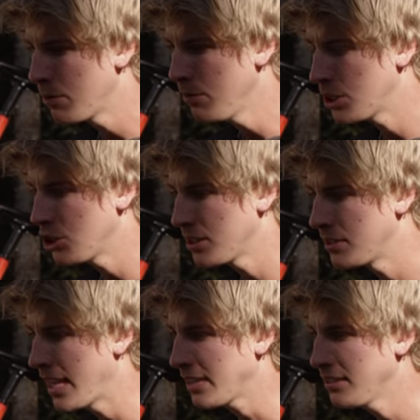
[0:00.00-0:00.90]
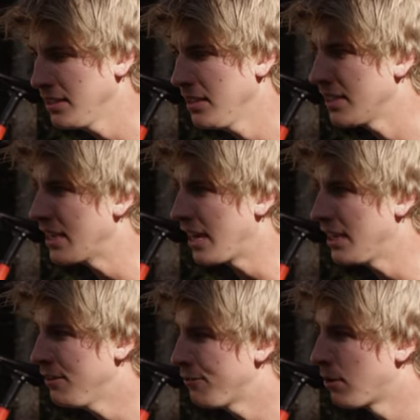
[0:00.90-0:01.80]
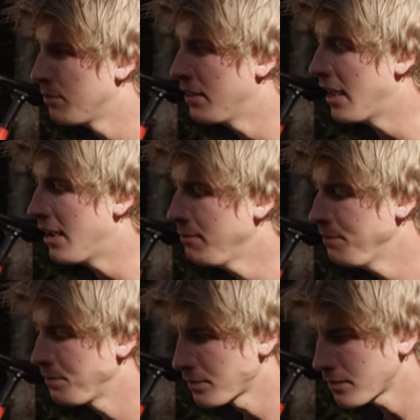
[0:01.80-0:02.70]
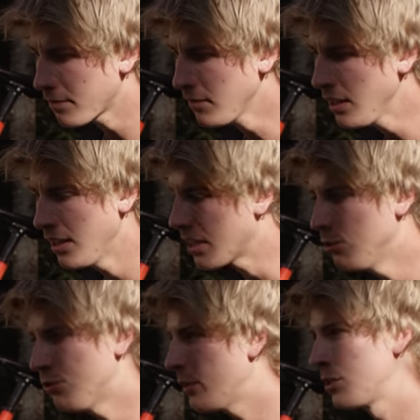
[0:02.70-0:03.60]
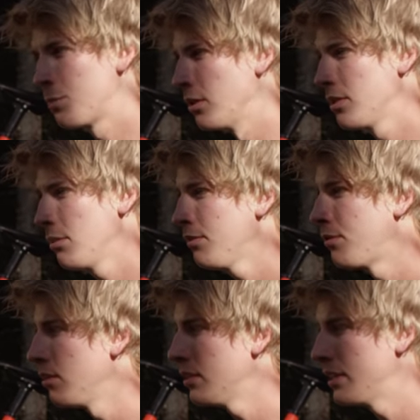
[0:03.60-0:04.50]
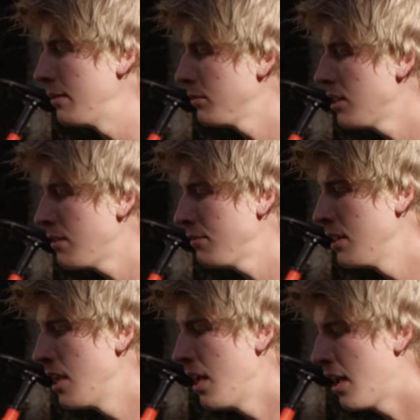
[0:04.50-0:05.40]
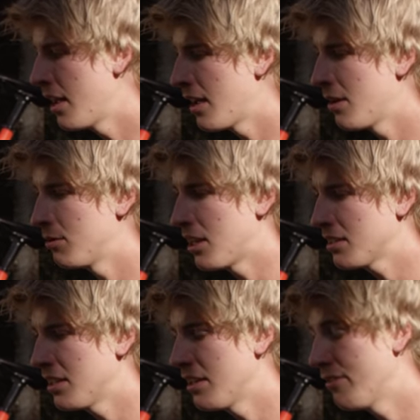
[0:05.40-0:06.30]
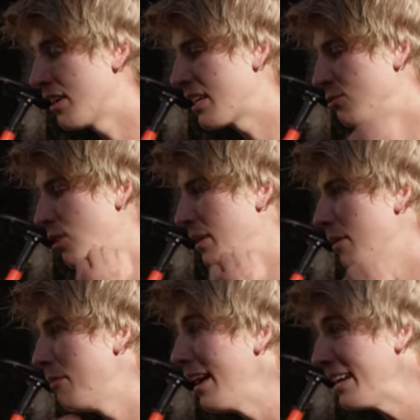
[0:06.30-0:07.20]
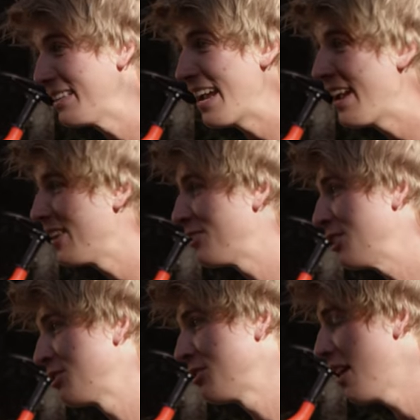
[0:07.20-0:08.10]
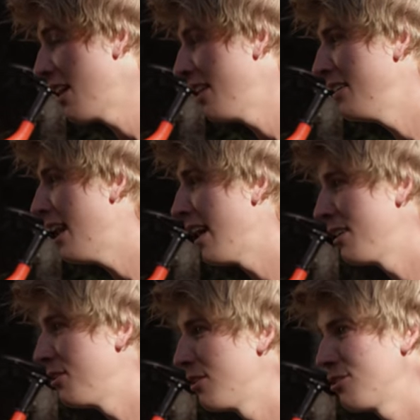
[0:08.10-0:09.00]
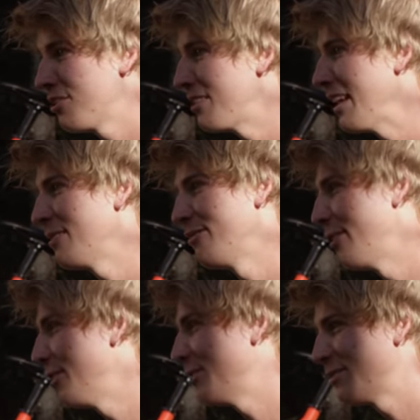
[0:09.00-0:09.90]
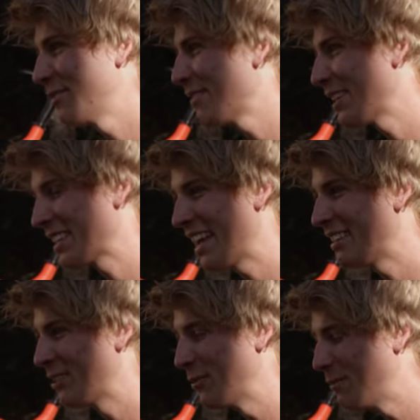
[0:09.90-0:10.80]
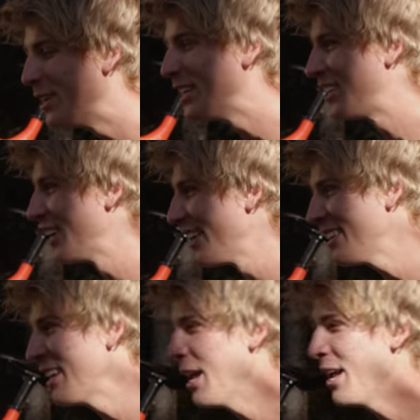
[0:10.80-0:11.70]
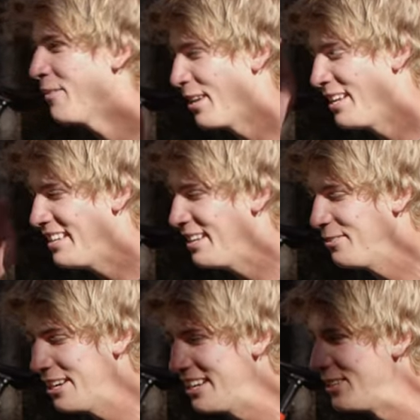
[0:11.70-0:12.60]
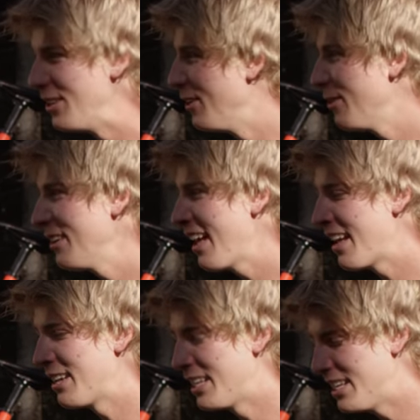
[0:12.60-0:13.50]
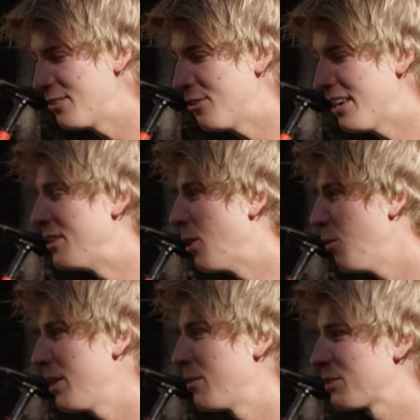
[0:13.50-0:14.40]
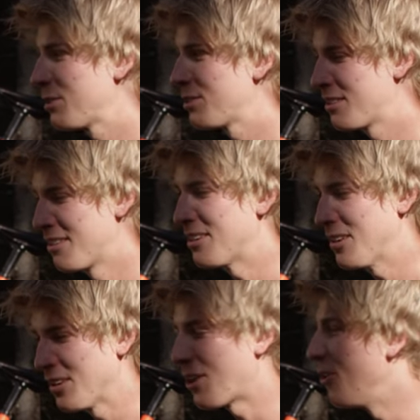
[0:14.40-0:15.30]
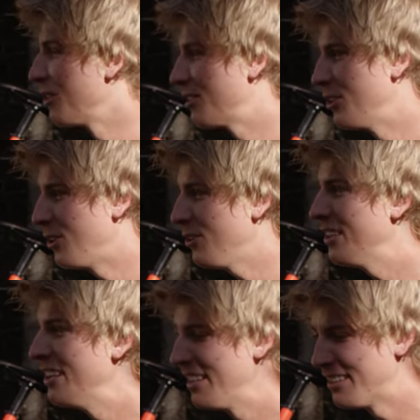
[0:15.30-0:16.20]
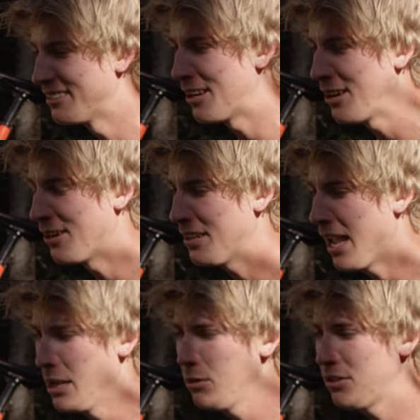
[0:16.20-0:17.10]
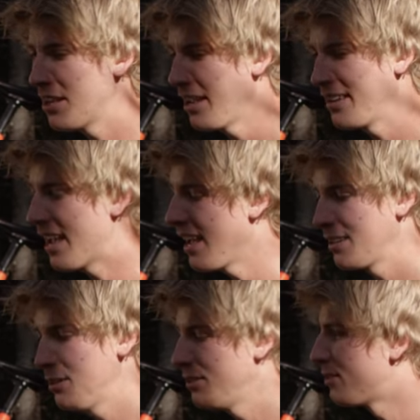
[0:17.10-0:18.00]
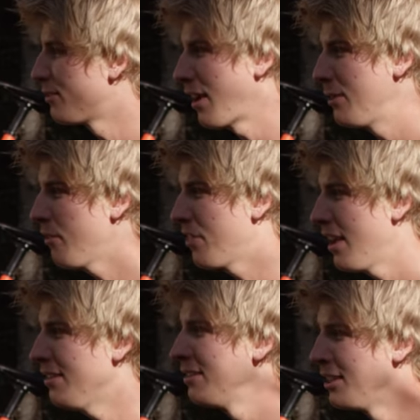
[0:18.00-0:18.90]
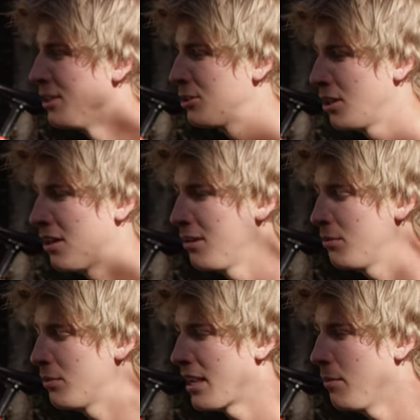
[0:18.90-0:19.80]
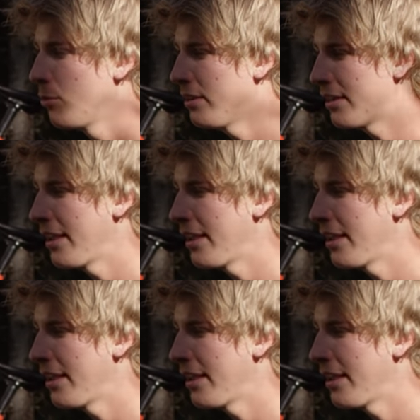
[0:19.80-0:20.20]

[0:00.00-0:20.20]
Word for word: pretty much just texted a guy from the dam like who's responsible for all the dam stuff. And I was asking if I can ride my bike there and just, uh, yeah, you know, just take some photos, stuff like that. So pretty chilled, but he didn't really knew, uh, he didn't really know what I was going to do. So yeah, he said, uh, yeah, he's fine with that. So we came a week